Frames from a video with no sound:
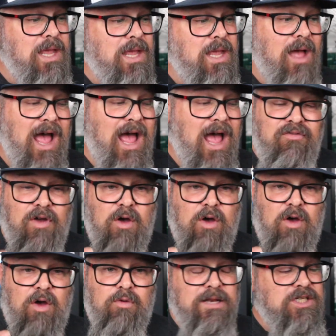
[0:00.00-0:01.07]
I felt rain
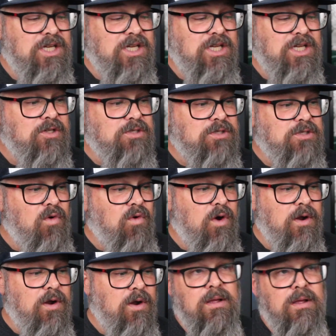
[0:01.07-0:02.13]
shadows before.
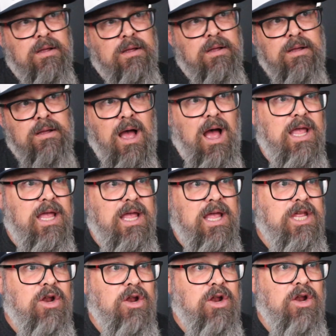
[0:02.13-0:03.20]
You know,
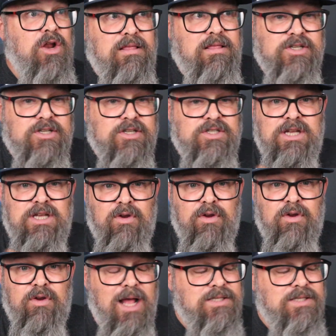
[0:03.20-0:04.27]
there's different
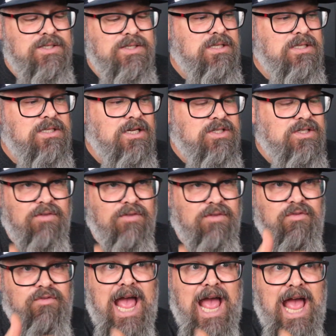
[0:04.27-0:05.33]
rods, there's different
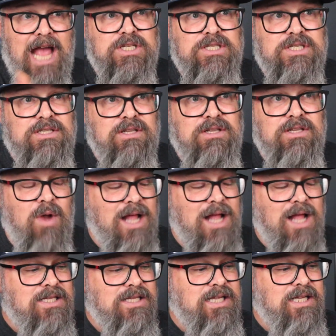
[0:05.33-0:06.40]
actions on the rods that they
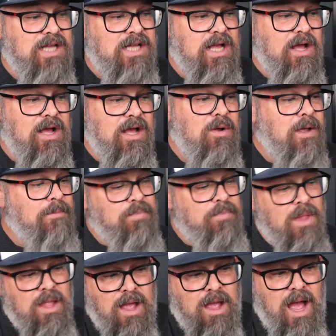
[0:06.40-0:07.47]
sell.
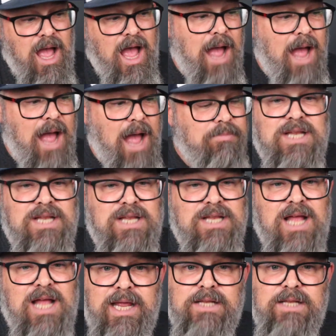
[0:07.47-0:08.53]
I'm just not really
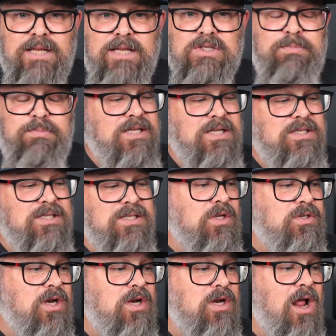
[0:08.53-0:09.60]
into spending
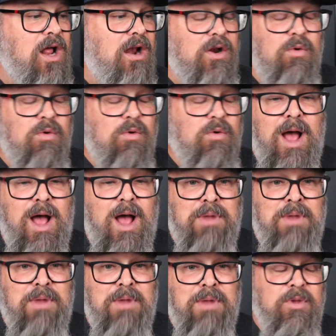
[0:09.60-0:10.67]
$600 on a rod I'm not
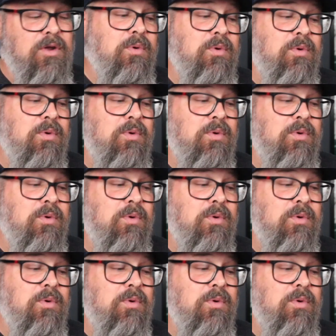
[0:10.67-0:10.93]
familiar with.